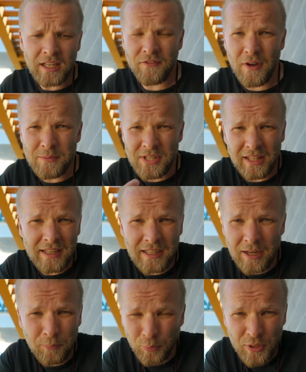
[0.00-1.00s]
like if I'm
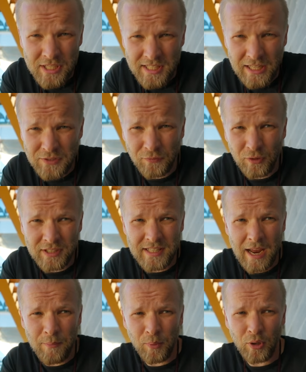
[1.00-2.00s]
selling presets, for
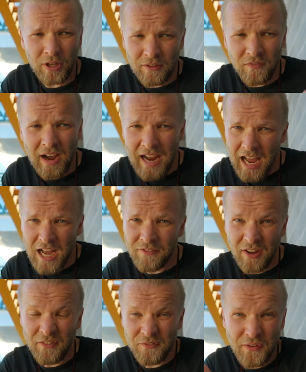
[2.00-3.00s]
example, if I
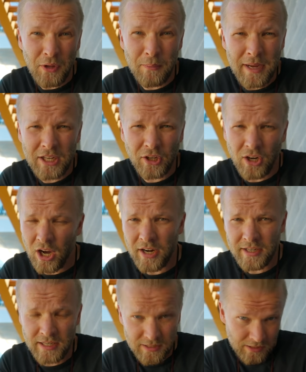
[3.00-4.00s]
have a filmmaker
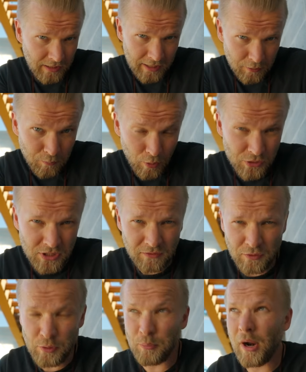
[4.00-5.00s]
audience, like most
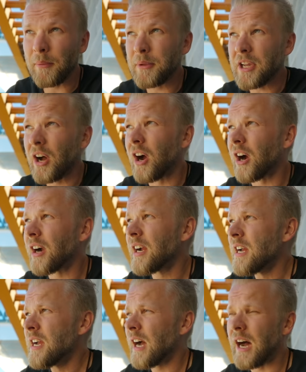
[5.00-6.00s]
of you probably are,
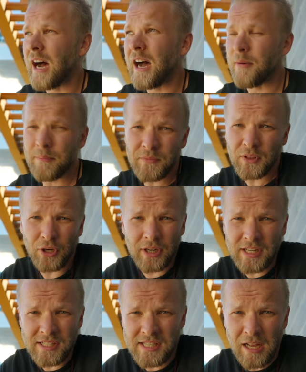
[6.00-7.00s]
um, they're
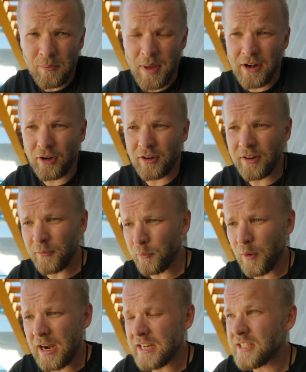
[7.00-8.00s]
gonna sell better.
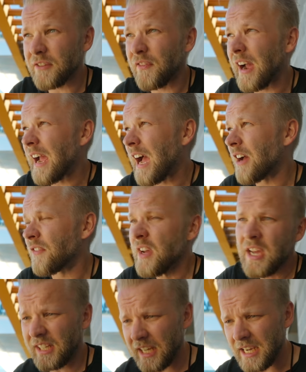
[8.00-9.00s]
Whereas if I have
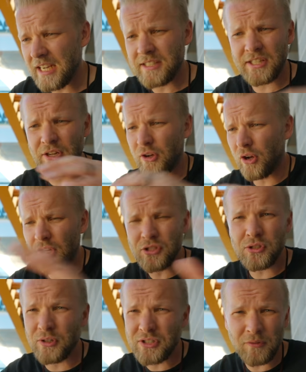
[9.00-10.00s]
kids and all
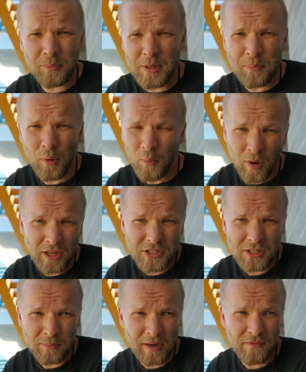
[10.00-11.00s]
sorts of people
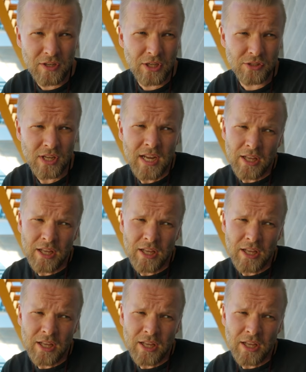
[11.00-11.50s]
watching my videos,